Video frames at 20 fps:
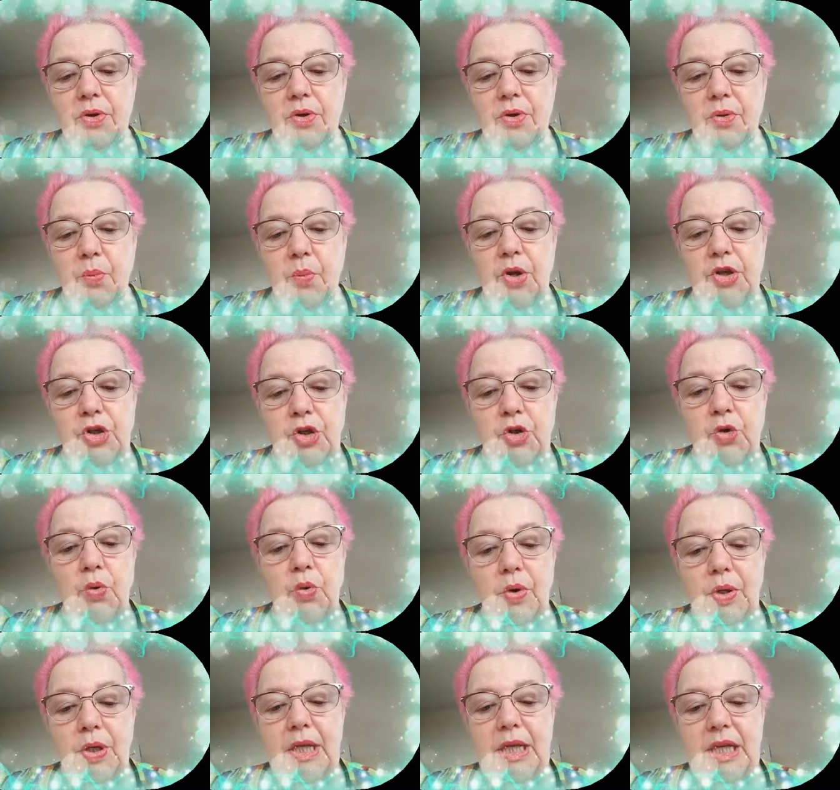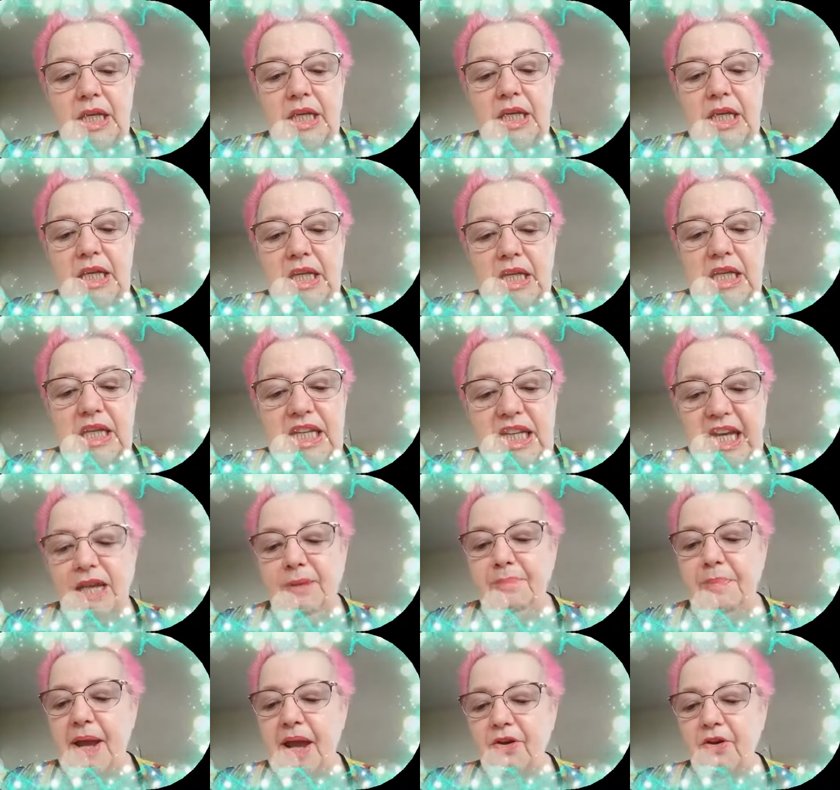you
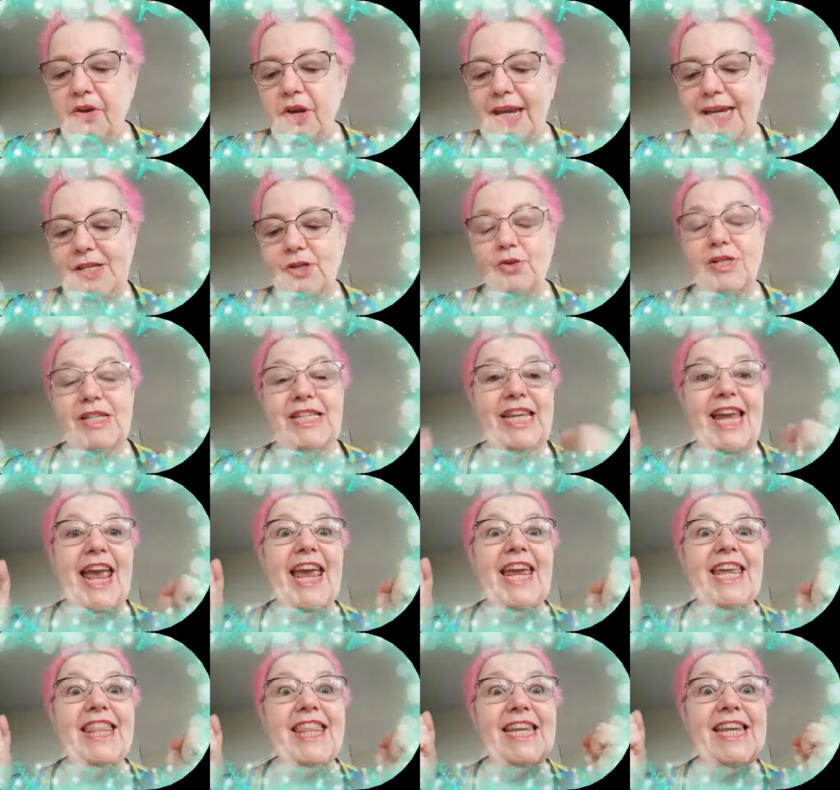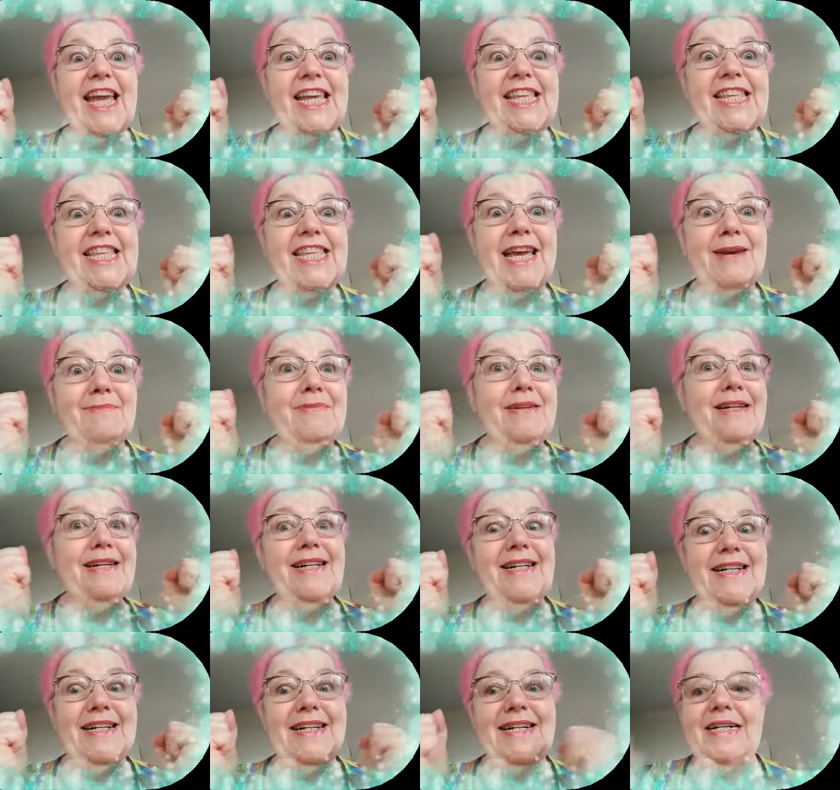get better. So take the next step.
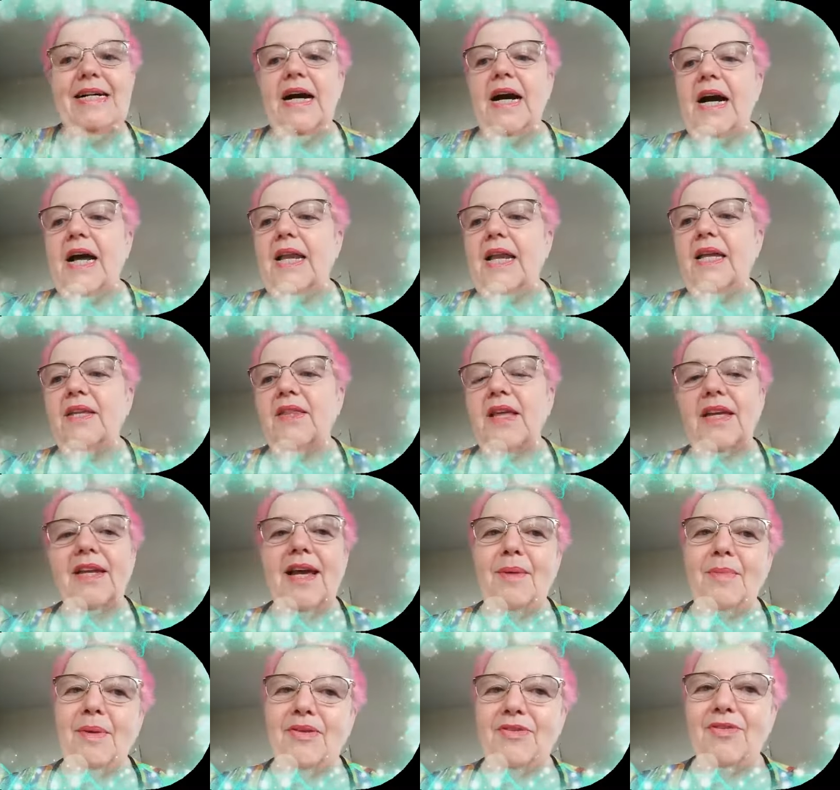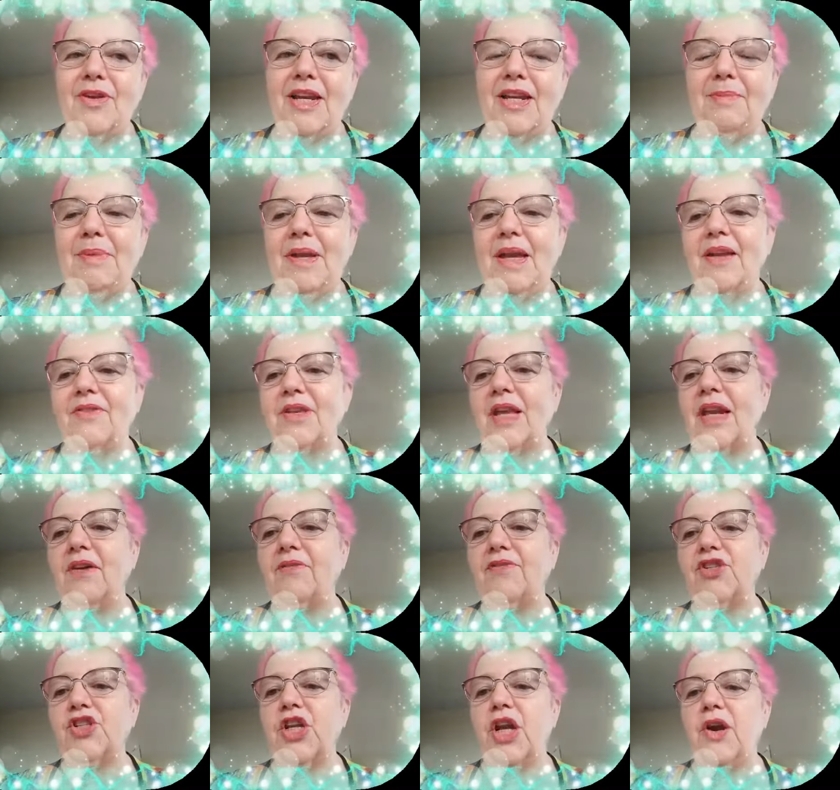Oh, I like that. I'm excited because I
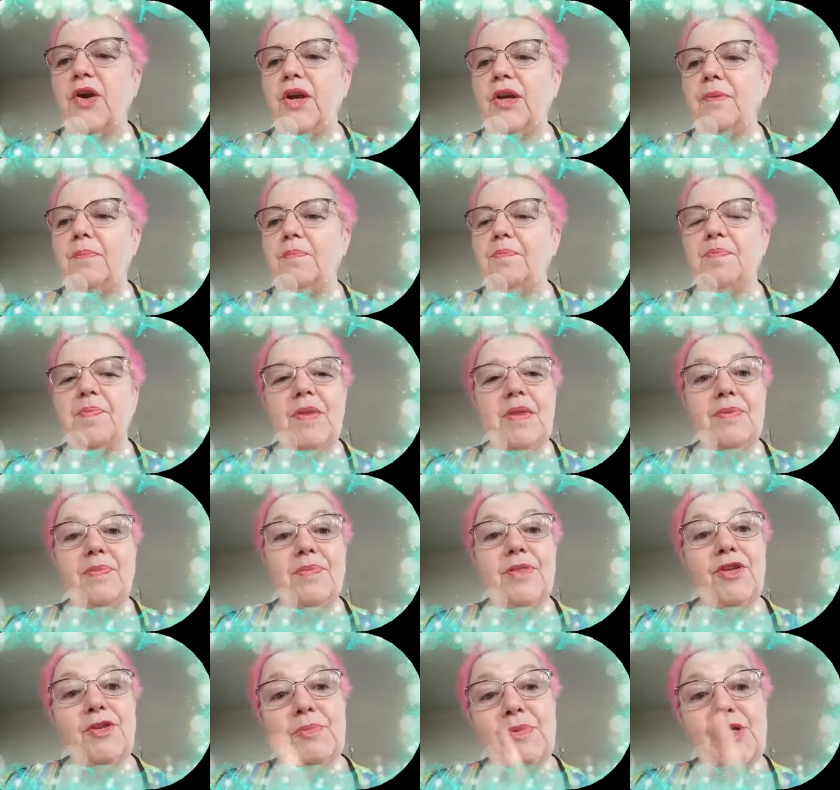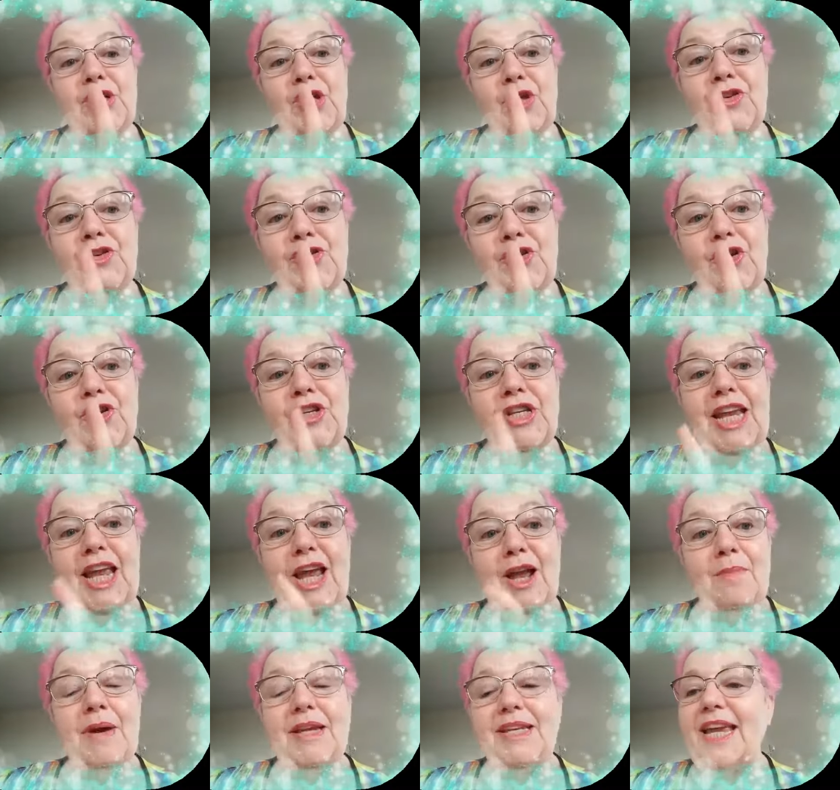love sharing this particular share today
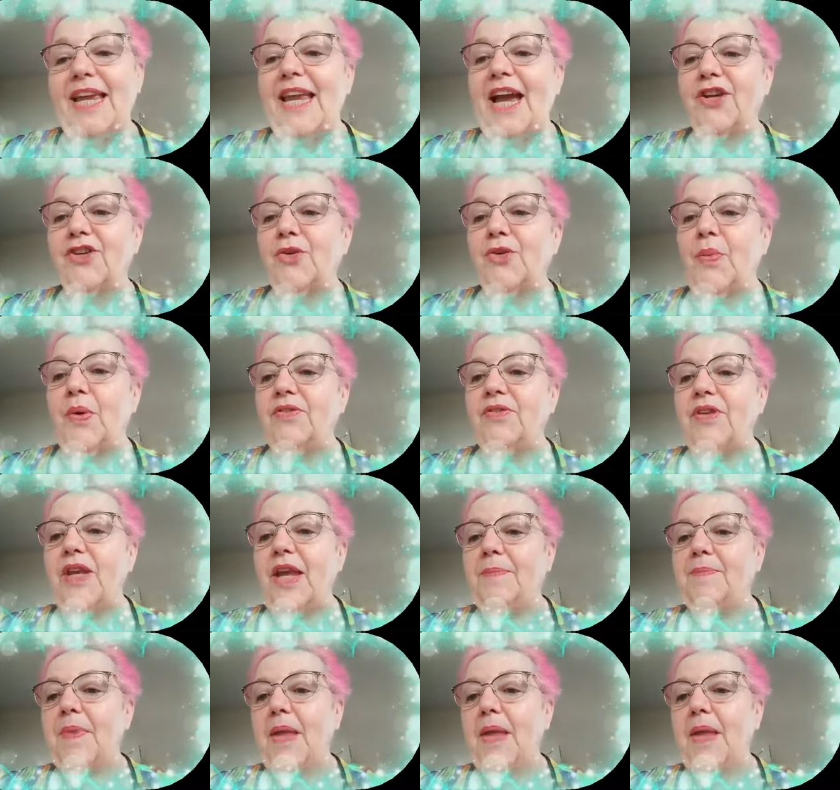on my Take Action Wednesday.